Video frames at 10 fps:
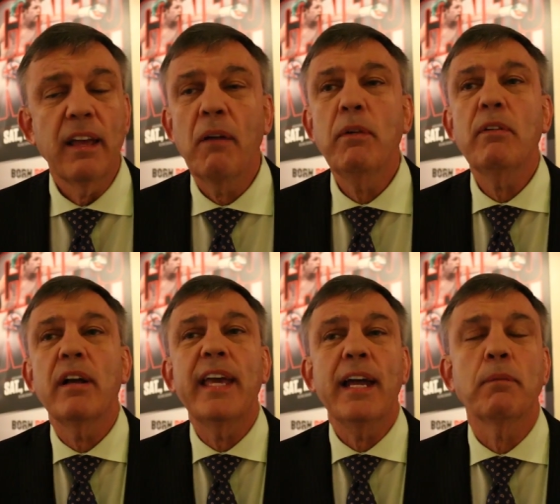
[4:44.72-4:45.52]
I mean,
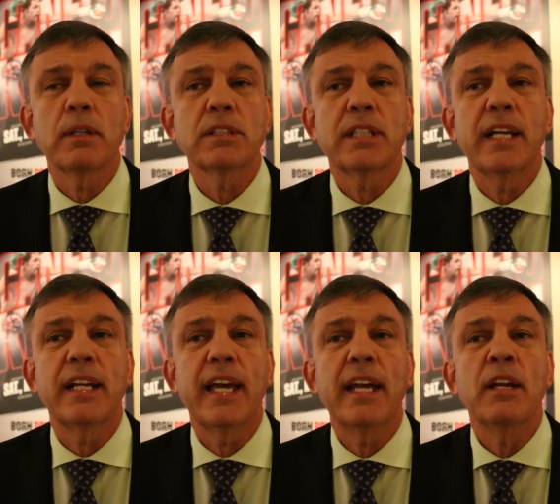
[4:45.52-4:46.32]
again, I'm going to say it
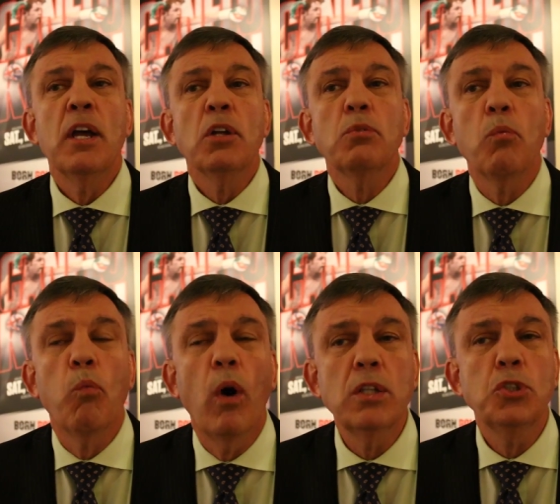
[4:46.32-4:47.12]
again.
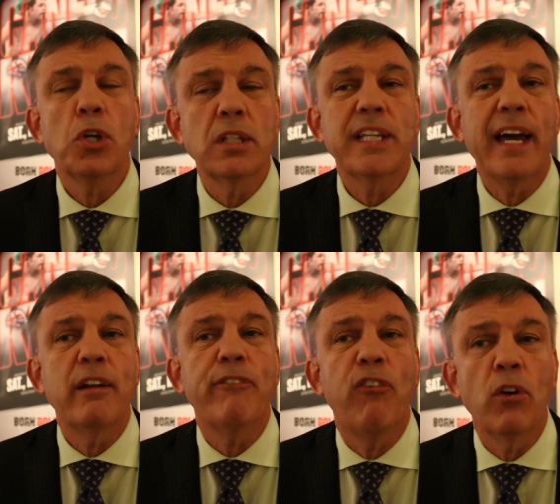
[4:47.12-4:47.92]
One judge had
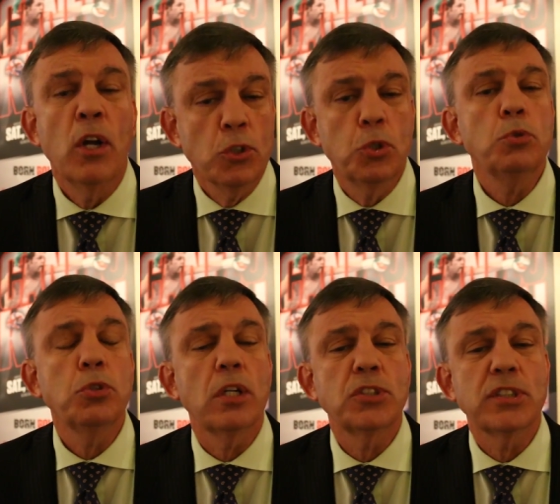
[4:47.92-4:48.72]
it for, 2
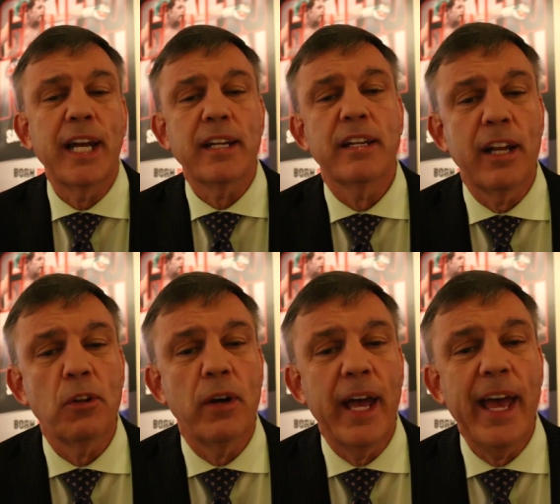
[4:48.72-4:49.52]
judges had
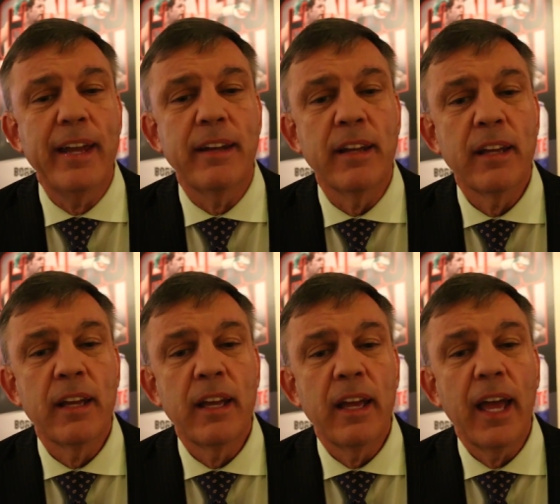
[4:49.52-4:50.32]
Canelo ahead,
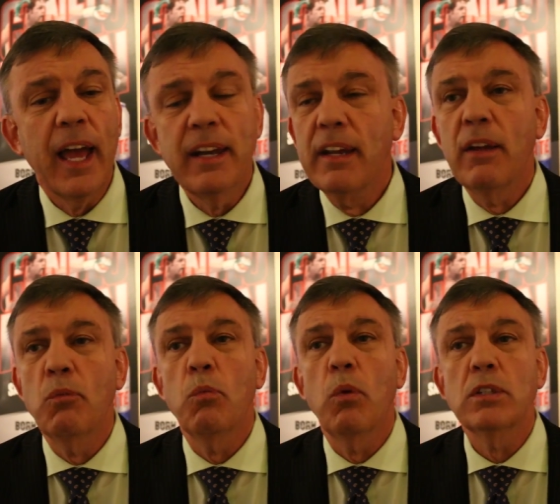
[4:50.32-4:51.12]
and
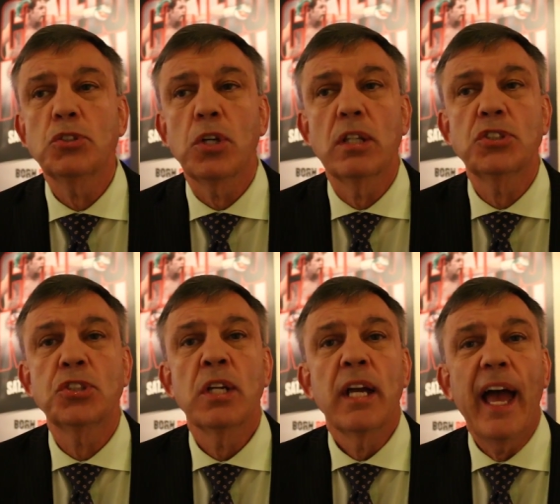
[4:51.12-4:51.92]
one
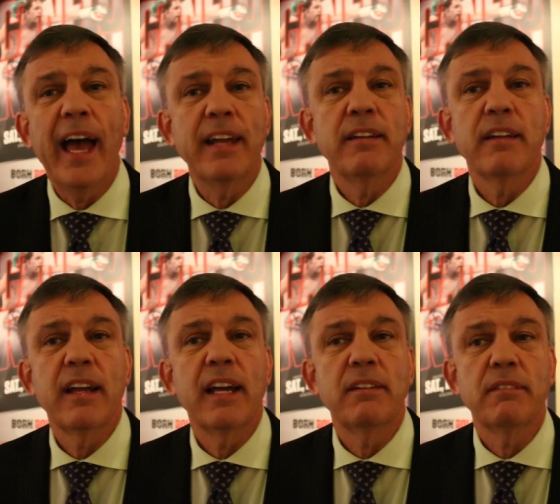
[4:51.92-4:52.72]
judge had
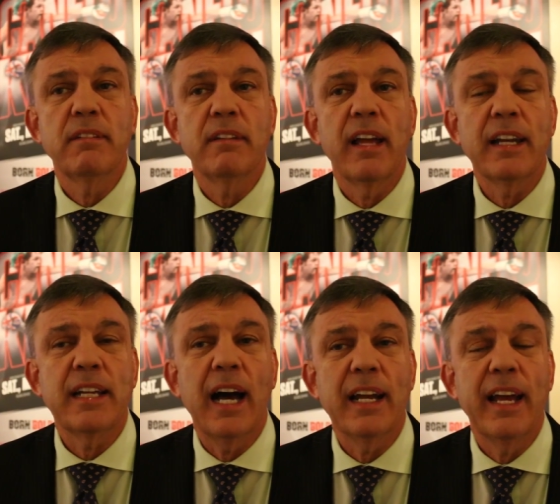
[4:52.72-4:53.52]

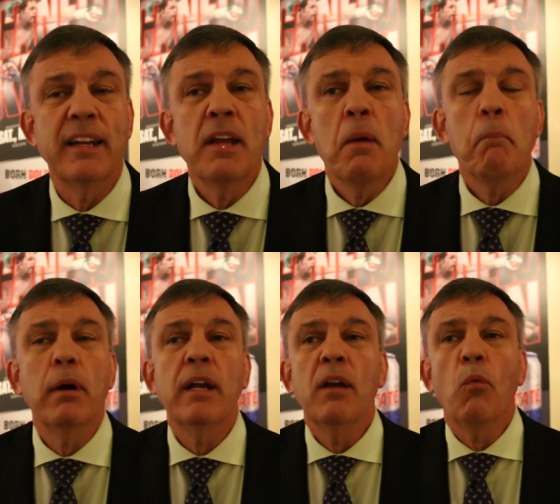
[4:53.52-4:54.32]
Khan ahead.
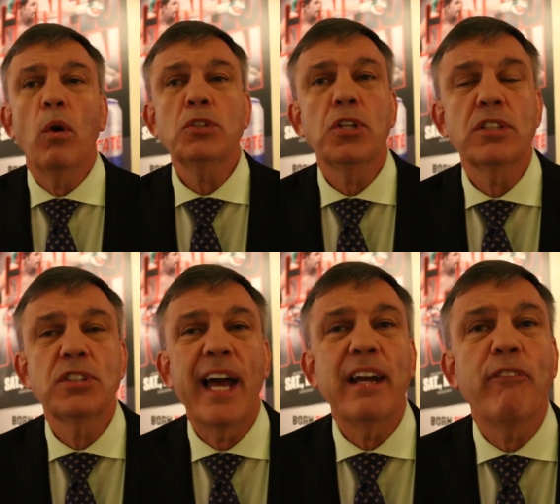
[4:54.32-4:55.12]
But one
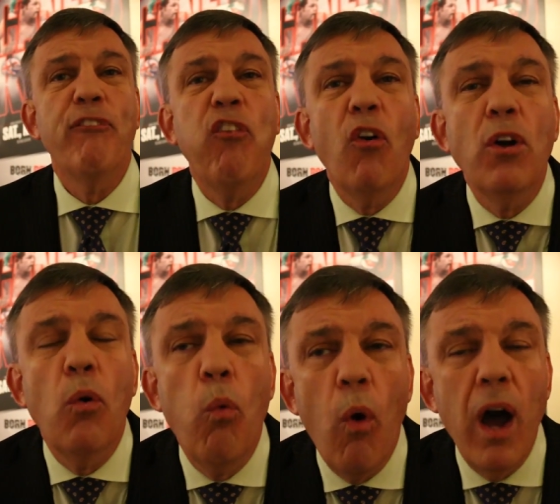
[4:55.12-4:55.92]
judge had it
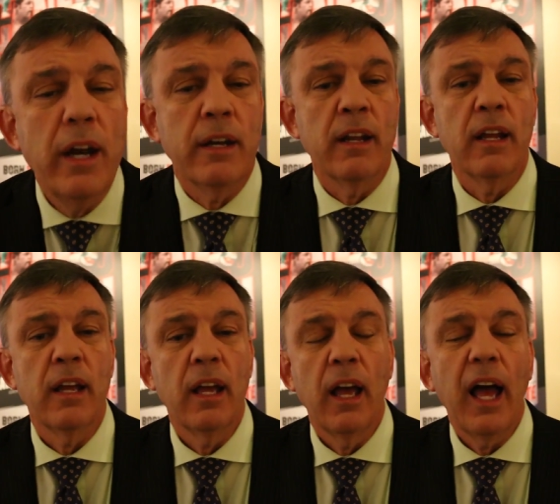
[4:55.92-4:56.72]
4-1.
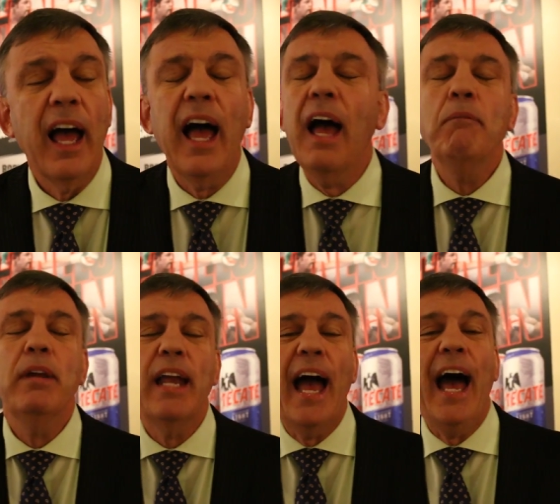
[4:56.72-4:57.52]
I
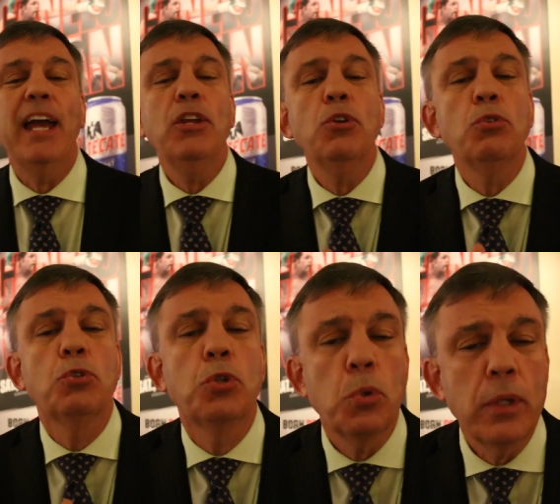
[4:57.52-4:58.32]
mean, how do you
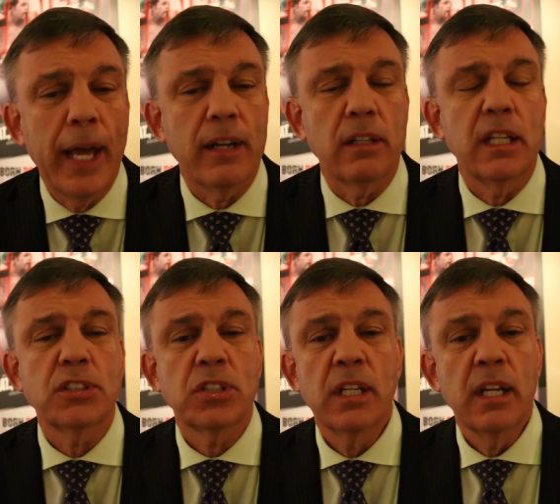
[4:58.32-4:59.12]
do that
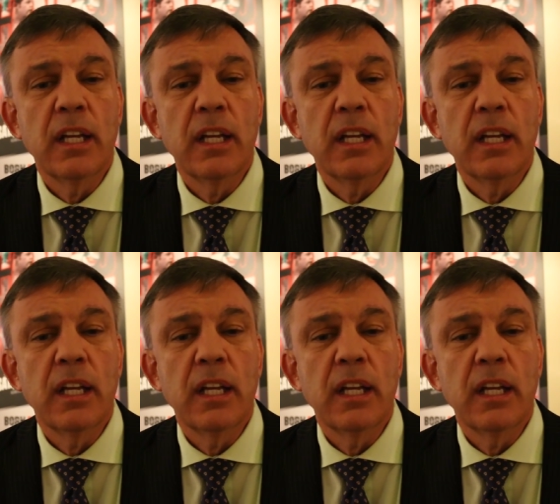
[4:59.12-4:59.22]
unless,